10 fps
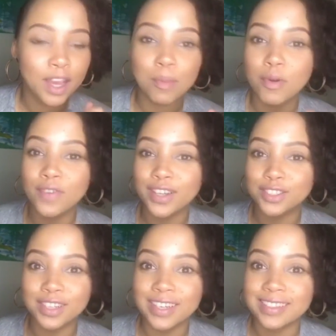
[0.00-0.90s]
a
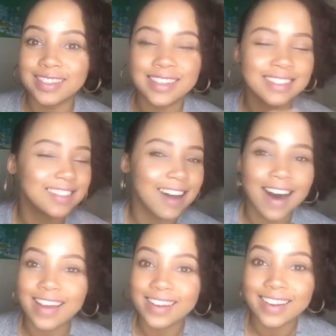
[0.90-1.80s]
perfectionist is
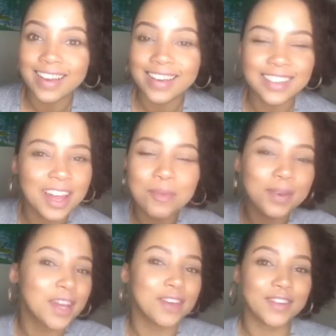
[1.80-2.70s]
not is not
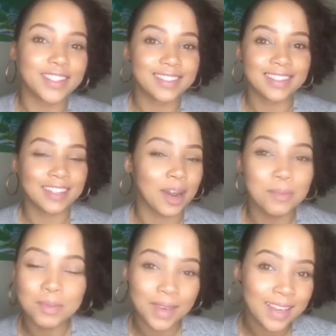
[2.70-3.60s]
helping any of us. It's not
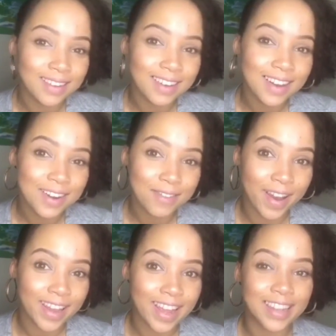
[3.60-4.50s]
helping me,
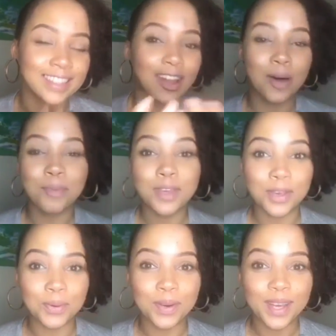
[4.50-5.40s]
right? And it's not helping
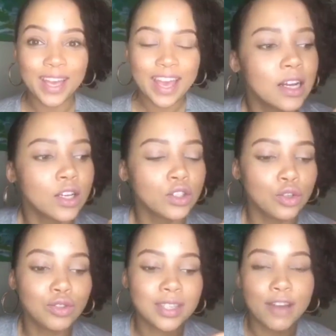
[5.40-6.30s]
you.
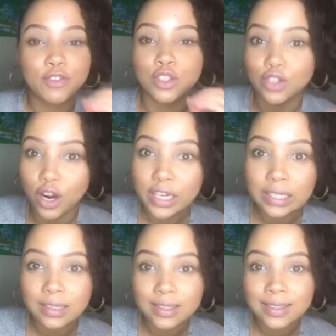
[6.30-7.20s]
You just have to
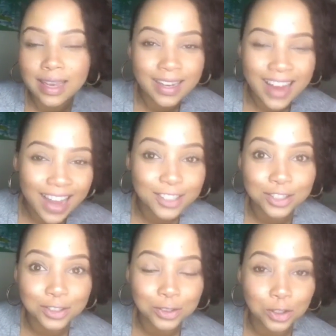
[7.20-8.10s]
start. Take an
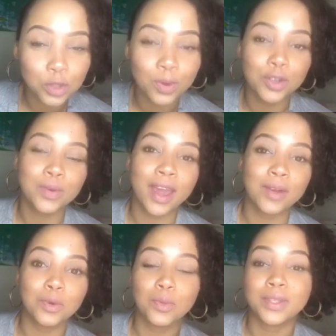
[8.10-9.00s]
action, do what you
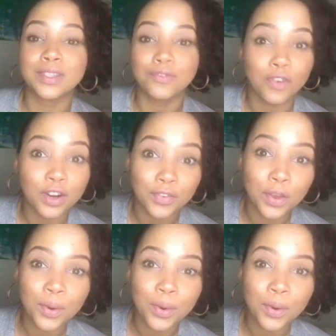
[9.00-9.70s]
can with what's in front of you,